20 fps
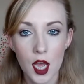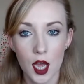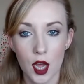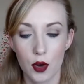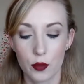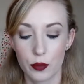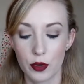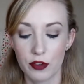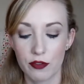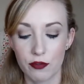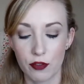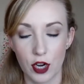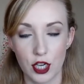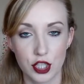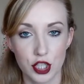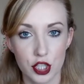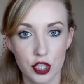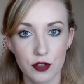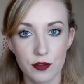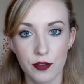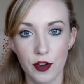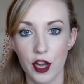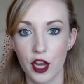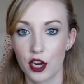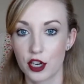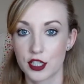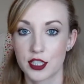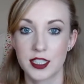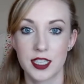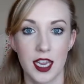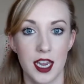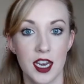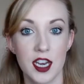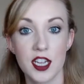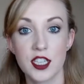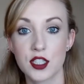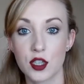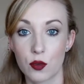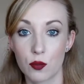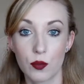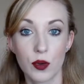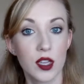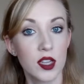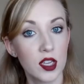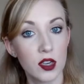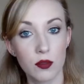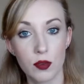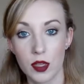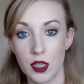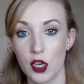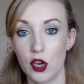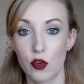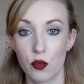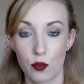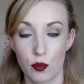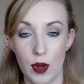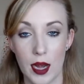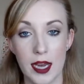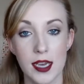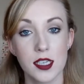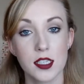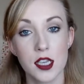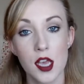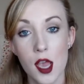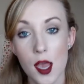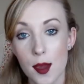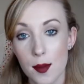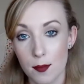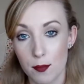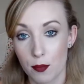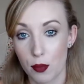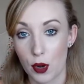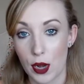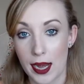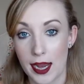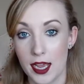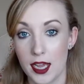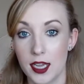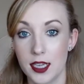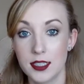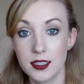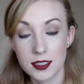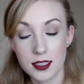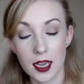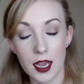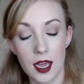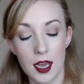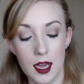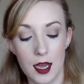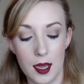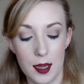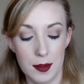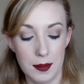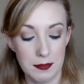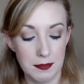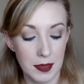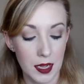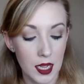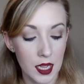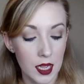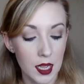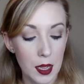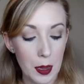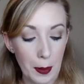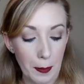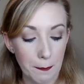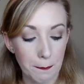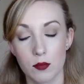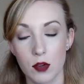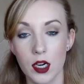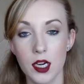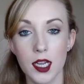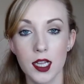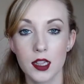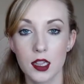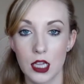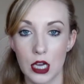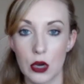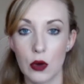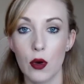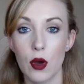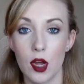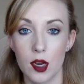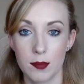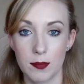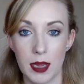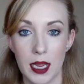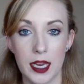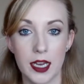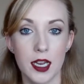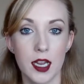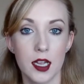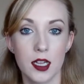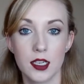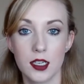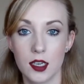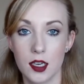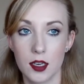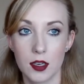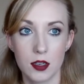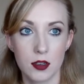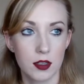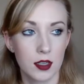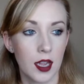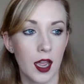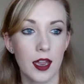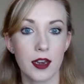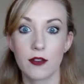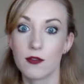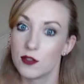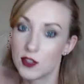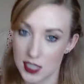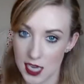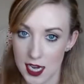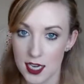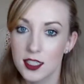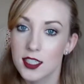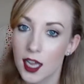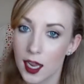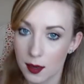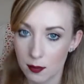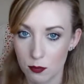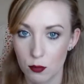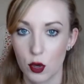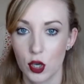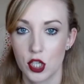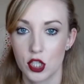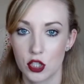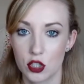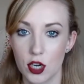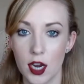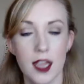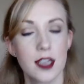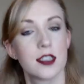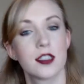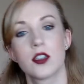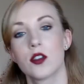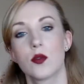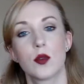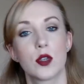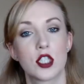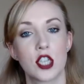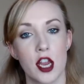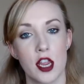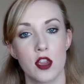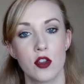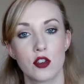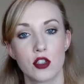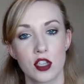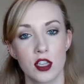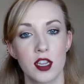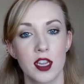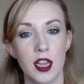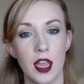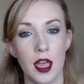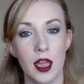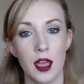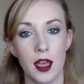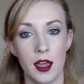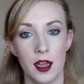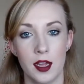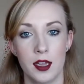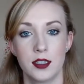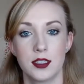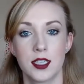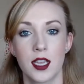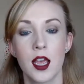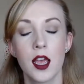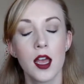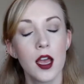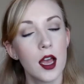a refresher for your skin. It's a really, really great brand. Um, and I'm running low on my kind of daytime moisturizer, which I usually get at